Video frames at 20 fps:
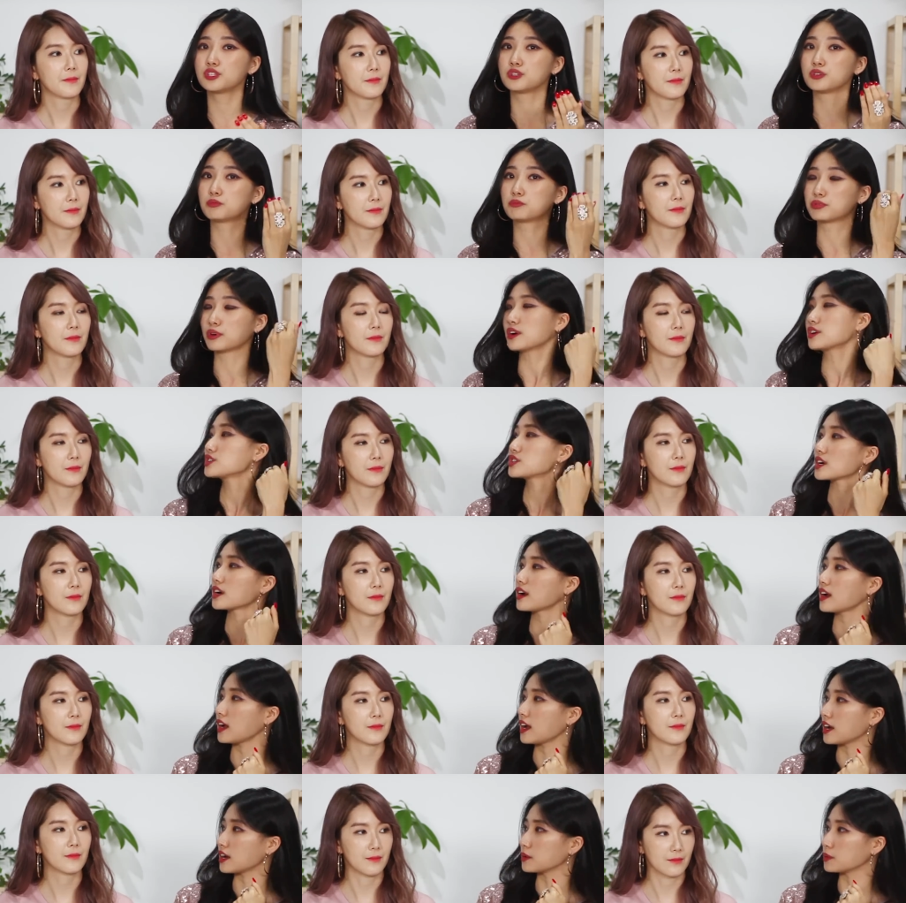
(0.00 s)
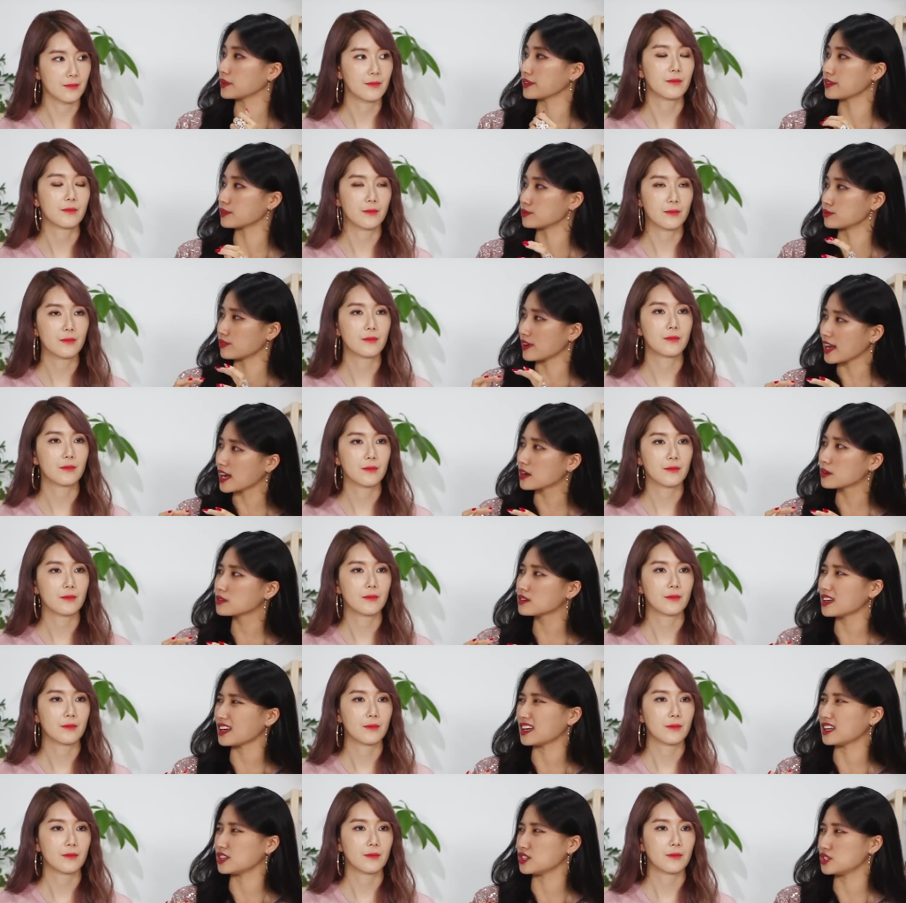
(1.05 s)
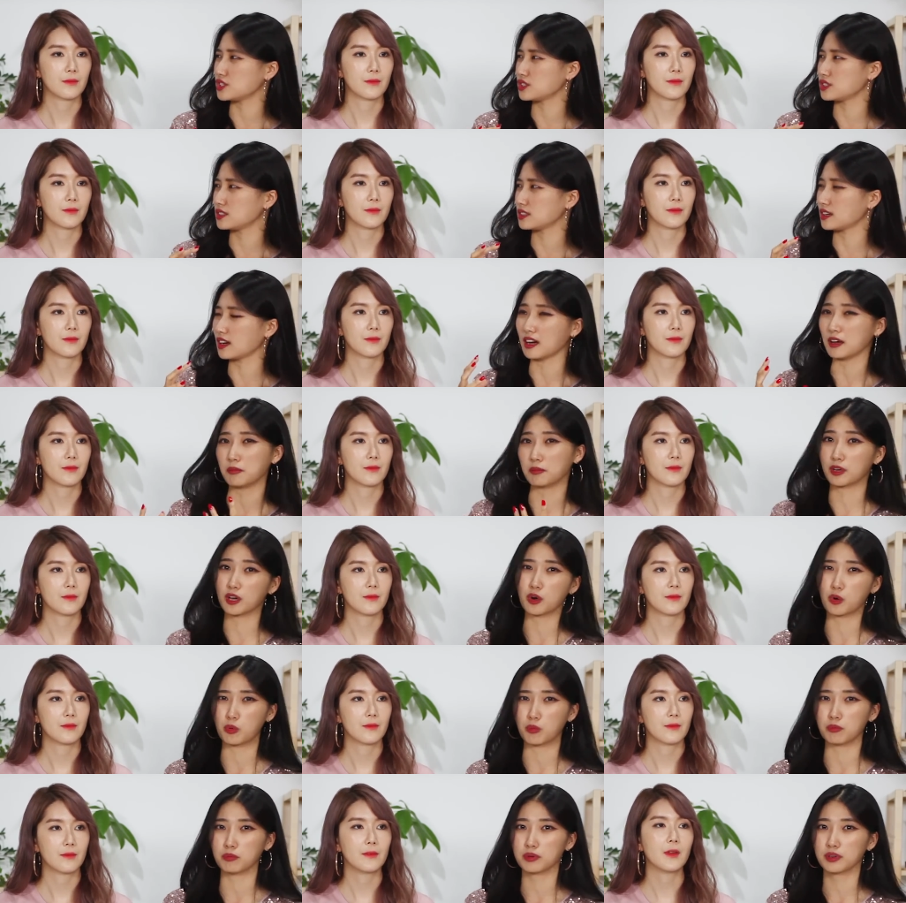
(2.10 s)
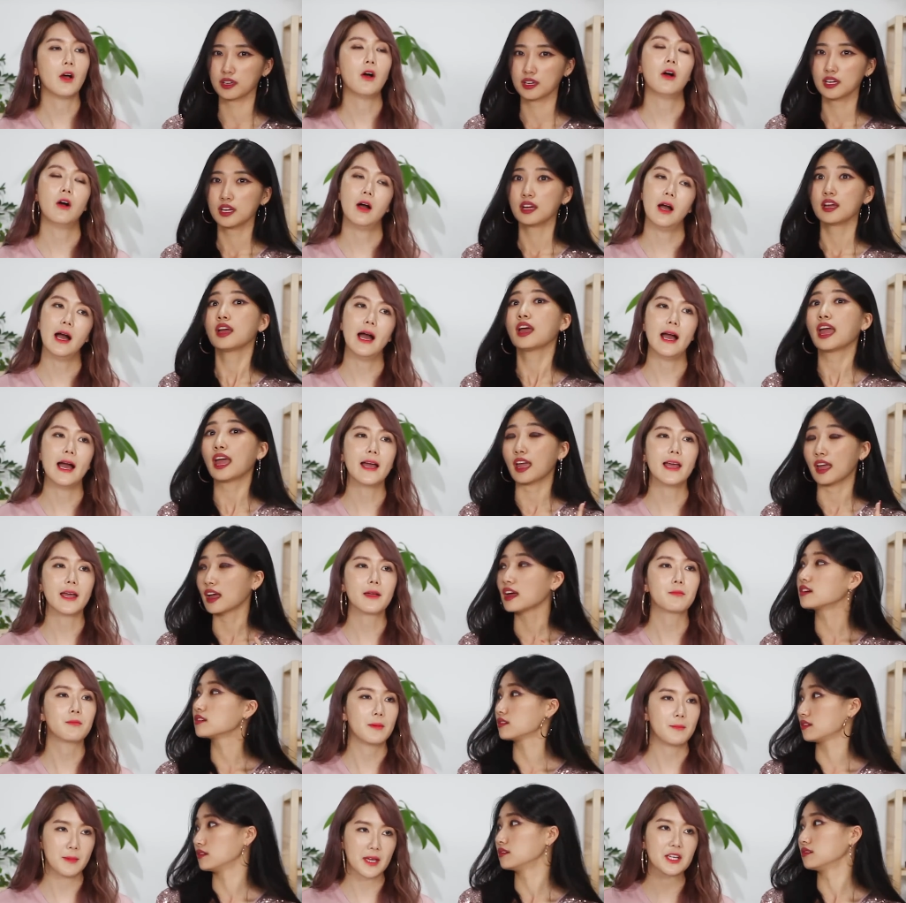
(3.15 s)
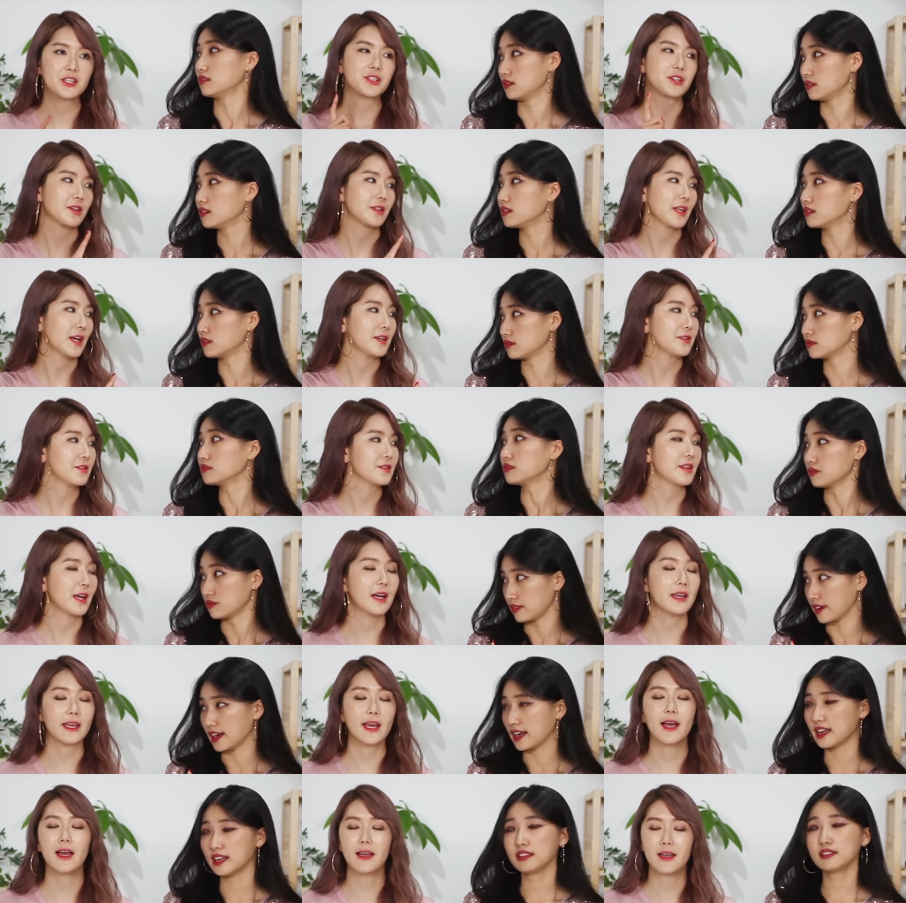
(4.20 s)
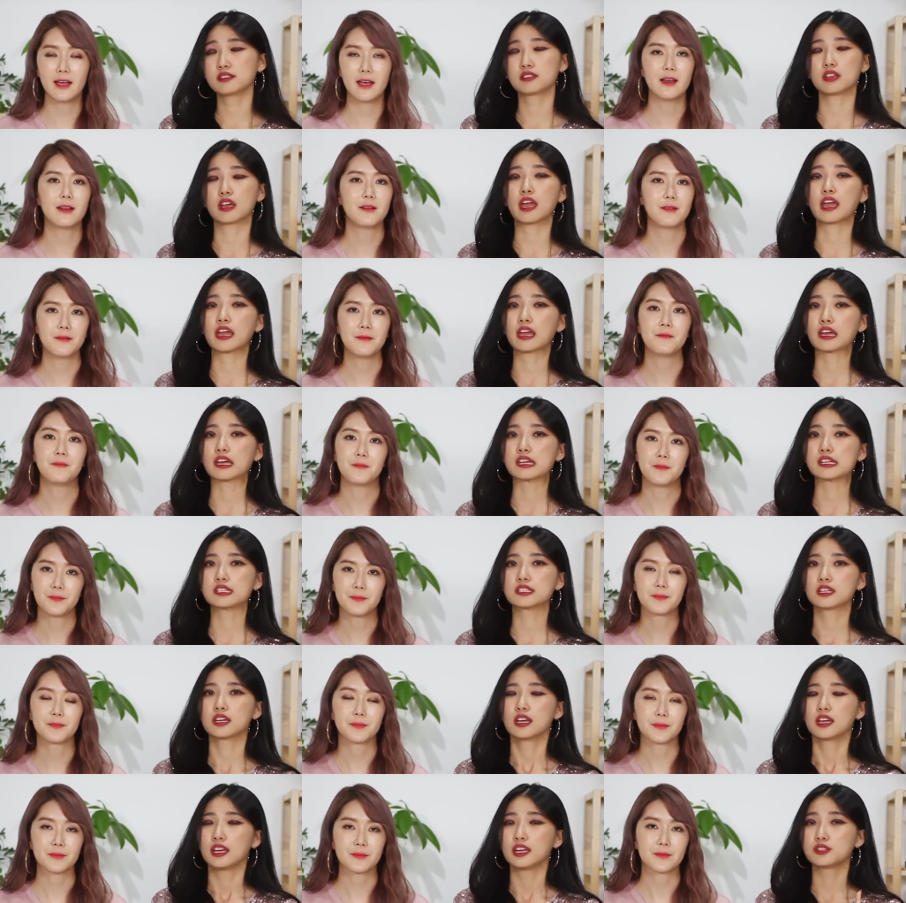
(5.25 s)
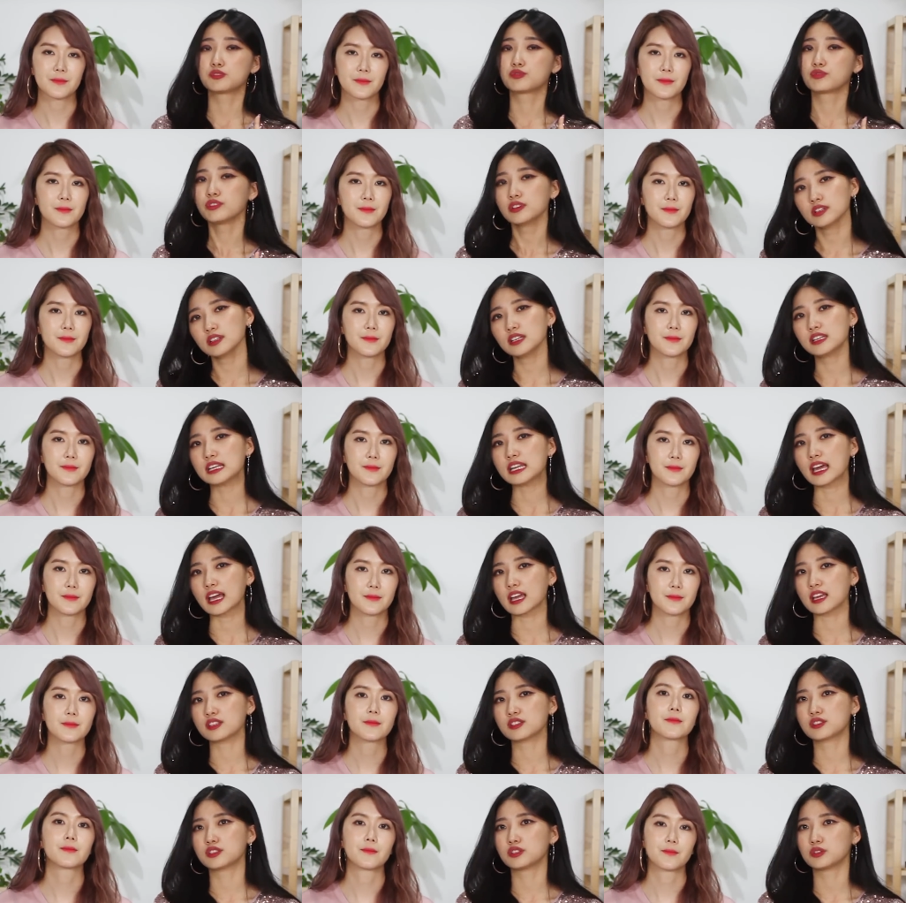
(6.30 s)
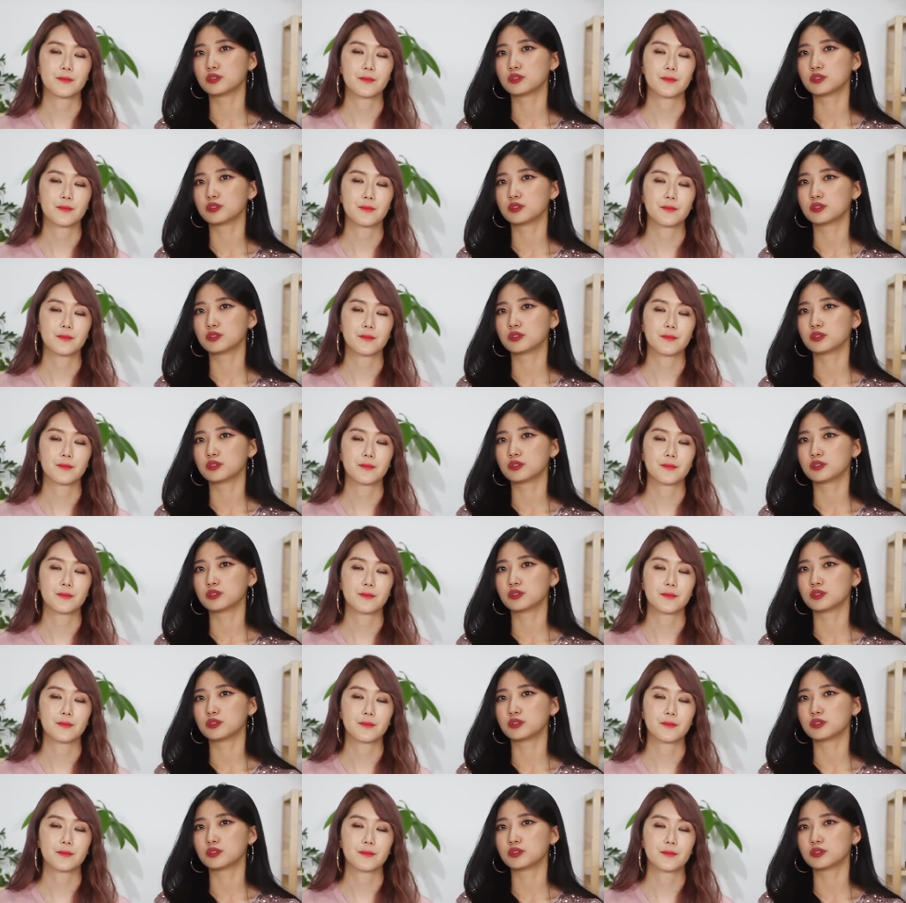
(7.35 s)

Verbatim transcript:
Speaker 1: to brush our hair with a round-edged um, comb. No, oh, I, I make sure that I do that. Right? Yeah, yeah. And it's really nice